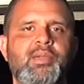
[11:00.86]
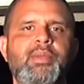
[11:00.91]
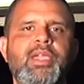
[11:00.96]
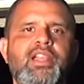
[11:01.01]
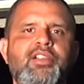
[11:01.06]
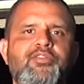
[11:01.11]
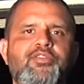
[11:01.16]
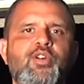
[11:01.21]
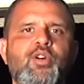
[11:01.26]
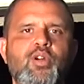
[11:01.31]
He
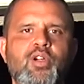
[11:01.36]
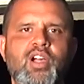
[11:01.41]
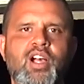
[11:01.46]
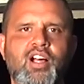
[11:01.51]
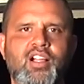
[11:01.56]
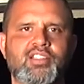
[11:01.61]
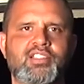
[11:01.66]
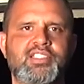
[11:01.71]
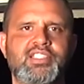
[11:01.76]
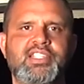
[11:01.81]
made a phone
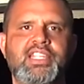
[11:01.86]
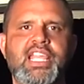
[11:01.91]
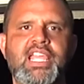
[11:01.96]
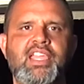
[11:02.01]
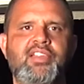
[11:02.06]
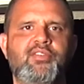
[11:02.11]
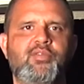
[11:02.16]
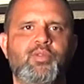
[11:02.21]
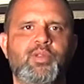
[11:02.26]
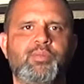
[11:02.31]
call to
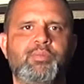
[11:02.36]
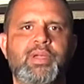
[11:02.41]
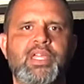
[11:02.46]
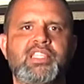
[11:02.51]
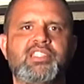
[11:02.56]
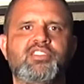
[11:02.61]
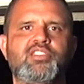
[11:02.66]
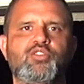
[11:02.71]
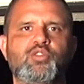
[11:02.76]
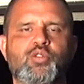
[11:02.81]
Dave with
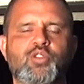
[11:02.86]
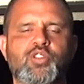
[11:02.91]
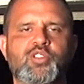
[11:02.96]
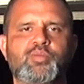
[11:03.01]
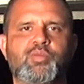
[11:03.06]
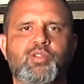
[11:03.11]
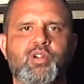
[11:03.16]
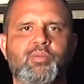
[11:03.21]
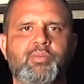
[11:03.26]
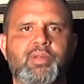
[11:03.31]
Best Dual
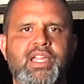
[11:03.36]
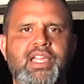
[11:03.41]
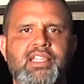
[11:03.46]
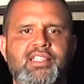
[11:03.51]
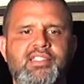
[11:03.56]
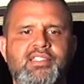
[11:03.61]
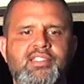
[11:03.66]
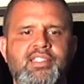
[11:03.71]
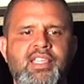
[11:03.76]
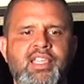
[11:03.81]
Sport
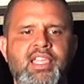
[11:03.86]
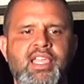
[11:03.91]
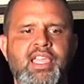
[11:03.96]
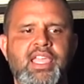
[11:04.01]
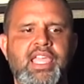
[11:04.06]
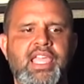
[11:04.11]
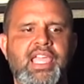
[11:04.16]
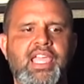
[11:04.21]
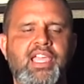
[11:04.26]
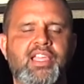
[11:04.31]
Bikes
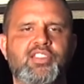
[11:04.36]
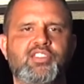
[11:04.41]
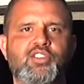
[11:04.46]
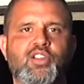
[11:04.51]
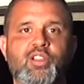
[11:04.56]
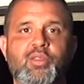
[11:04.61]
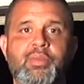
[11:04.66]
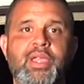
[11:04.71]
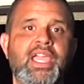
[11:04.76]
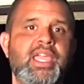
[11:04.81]
and
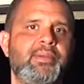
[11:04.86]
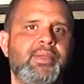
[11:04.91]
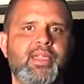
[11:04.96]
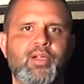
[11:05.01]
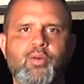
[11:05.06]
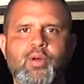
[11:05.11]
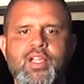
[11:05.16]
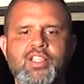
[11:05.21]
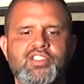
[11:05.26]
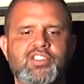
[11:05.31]
told him, hey
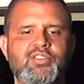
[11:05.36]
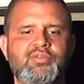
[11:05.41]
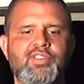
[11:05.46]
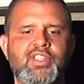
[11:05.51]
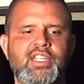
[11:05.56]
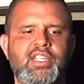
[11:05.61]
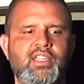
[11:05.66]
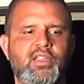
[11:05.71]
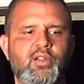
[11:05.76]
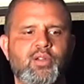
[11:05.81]
man, watch the
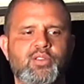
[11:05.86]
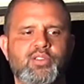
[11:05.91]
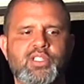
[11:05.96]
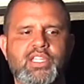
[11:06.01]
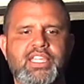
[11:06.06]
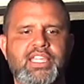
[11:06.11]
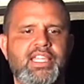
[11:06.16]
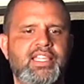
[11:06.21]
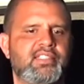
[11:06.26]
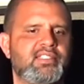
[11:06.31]
videos,
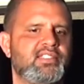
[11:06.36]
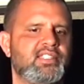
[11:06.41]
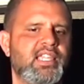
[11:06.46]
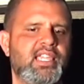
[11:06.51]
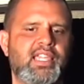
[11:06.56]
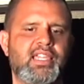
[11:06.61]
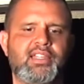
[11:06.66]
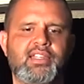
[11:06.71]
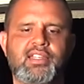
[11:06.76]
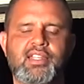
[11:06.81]
I guess.
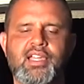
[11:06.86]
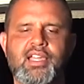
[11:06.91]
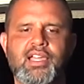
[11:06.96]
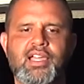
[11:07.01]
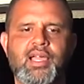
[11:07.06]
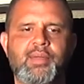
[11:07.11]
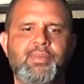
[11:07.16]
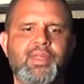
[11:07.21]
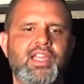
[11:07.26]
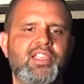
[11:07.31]
And
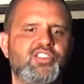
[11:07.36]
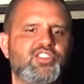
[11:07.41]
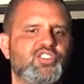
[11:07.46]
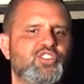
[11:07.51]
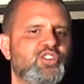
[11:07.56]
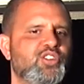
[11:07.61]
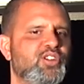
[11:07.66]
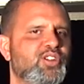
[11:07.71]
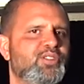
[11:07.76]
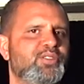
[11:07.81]
uh, I'm not
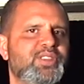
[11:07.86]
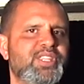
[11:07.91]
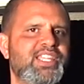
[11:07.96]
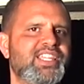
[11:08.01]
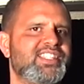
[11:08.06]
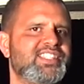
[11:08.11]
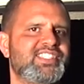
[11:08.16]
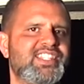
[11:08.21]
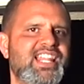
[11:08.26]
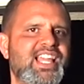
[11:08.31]
sure the
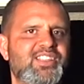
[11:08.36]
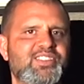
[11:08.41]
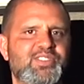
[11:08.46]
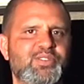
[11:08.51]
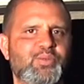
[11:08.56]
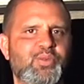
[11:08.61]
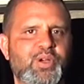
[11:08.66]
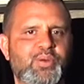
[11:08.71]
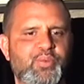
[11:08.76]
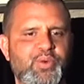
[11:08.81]
ins and outs
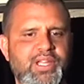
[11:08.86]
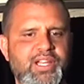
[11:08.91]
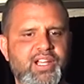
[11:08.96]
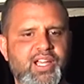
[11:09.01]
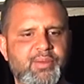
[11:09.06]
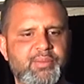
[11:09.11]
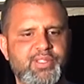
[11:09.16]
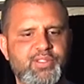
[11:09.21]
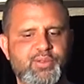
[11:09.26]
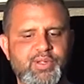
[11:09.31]
of what went
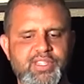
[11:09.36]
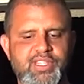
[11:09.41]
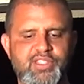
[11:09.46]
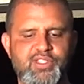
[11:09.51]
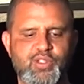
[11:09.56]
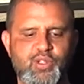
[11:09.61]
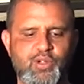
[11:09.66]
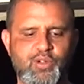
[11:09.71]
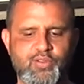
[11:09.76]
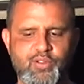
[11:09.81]
on between the
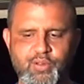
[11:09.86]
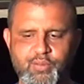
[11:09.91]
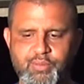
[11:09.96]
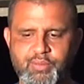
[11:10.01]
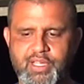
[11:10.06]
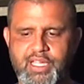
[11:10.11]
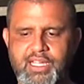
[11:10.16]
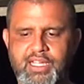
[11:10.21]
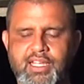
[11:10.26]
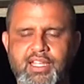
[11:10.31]
two of them,
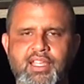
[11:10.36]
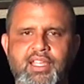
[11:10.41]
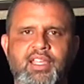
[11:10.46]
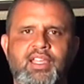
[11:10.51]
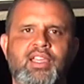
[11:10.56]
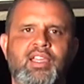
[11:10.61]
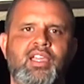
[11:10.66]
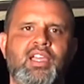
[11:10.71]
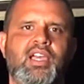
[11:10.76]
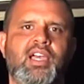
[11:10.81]
but
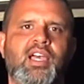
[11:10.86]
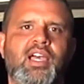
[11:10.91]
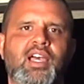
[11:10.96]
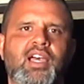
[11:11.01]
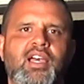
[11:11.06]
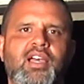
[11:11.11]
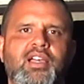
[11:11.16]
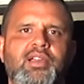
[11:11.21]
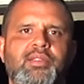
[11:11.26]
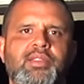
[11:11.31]

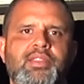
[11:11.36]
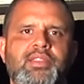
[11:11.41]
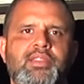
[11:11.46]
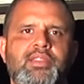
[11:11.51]
uh,